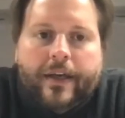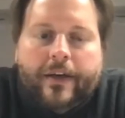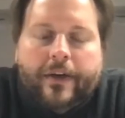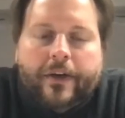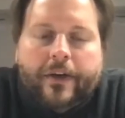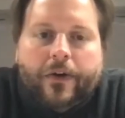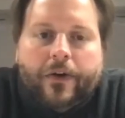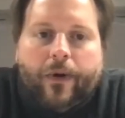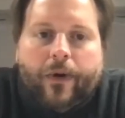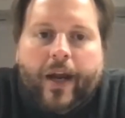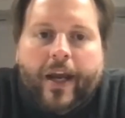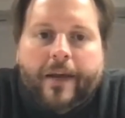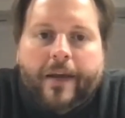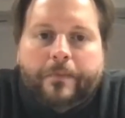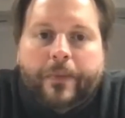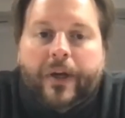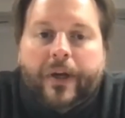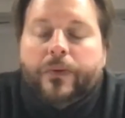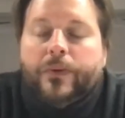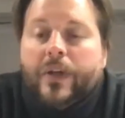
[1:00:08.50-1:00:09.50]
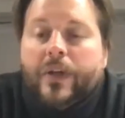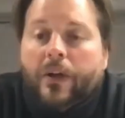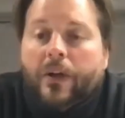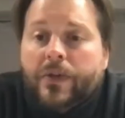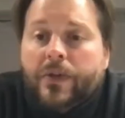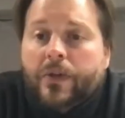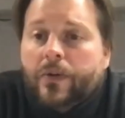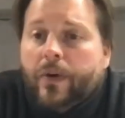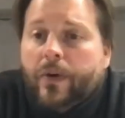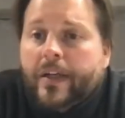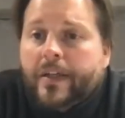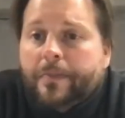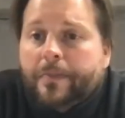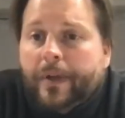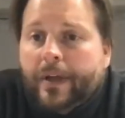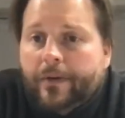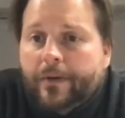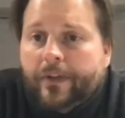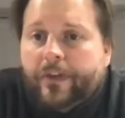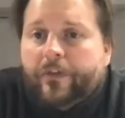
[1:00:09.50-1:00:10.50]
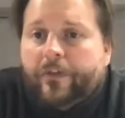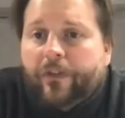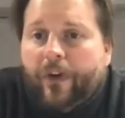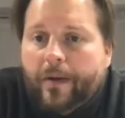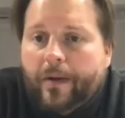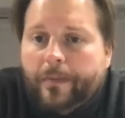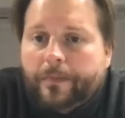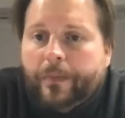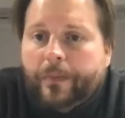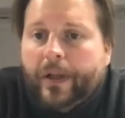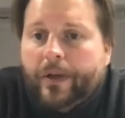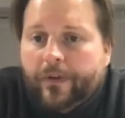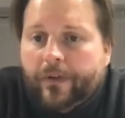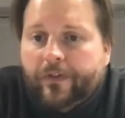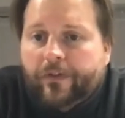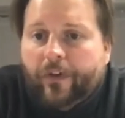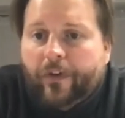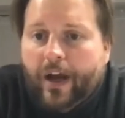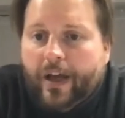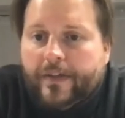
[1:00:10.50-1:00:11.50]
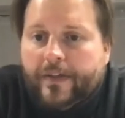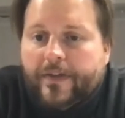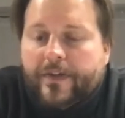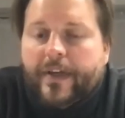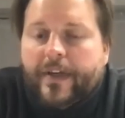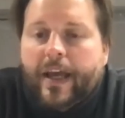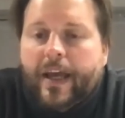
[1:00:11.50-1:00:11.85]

great, but it was also great to play with the fr- play with friends.